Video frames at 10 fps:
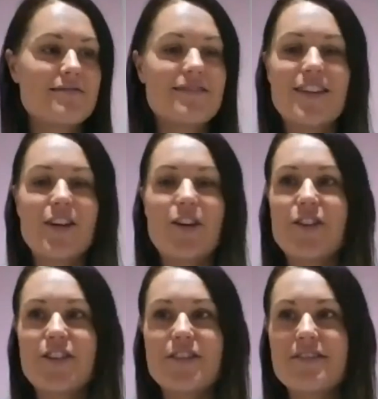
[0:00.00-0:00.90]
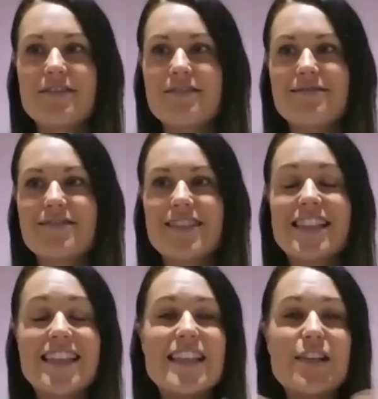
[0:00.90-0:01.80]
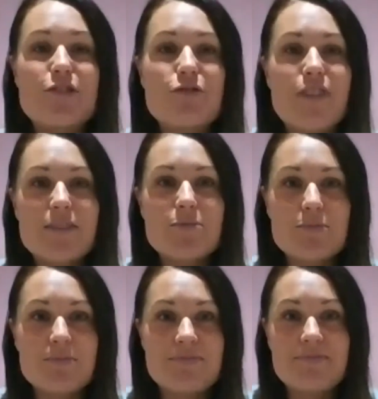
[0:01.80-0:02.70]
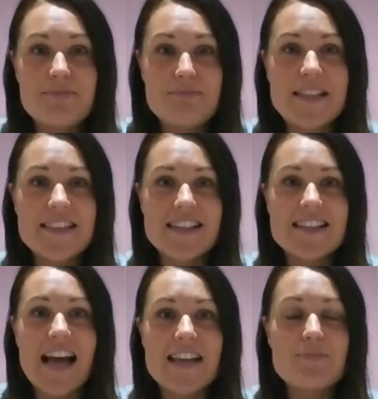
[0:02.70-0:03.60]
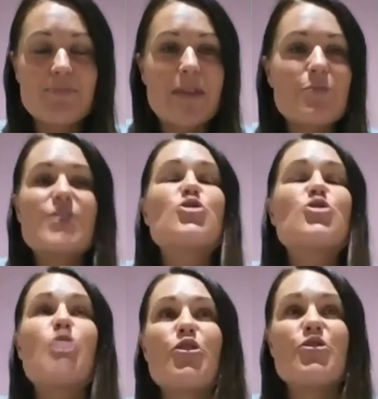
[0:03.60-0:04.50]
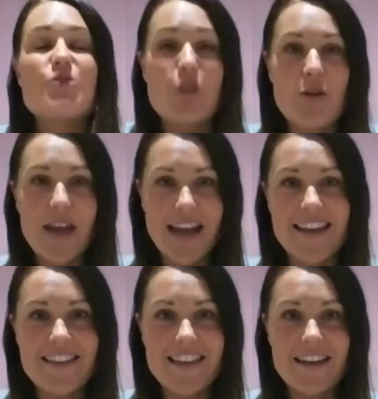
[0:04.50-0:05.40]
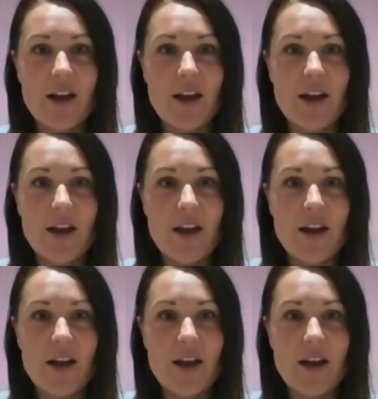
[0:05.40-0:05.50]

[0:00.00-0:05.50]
you know, this this incredible business as people that don't know anything.